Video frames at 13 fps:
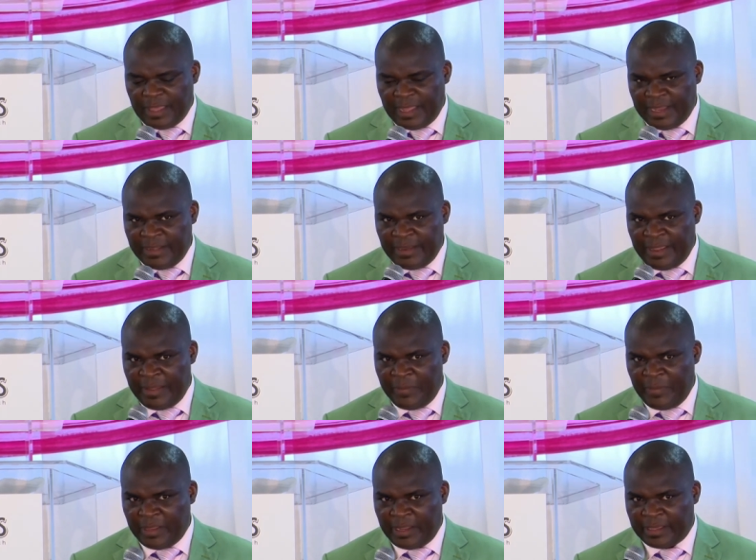And a
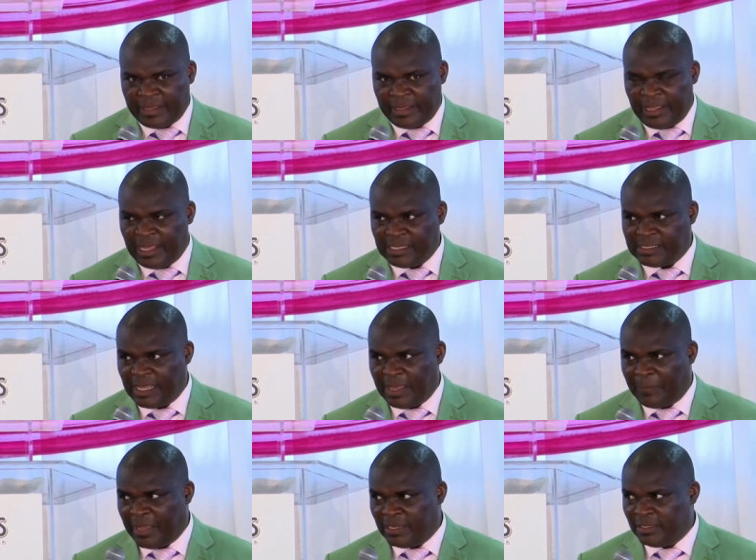miracle has
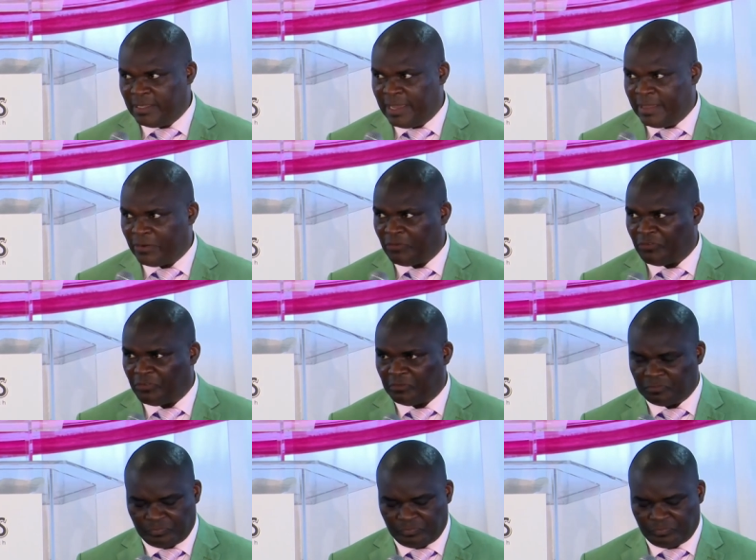happened thereof.